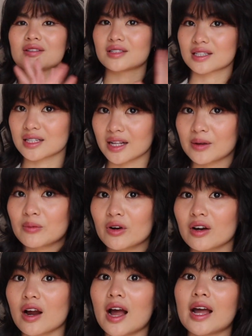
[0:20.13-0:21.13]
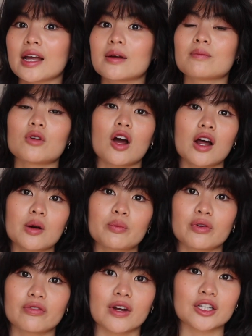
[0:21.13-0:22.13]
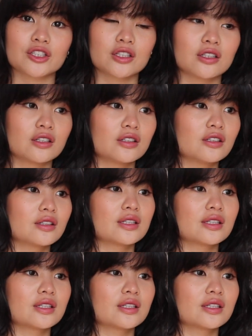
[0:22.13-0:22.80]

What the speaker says: Disclaimer, I am not a professional.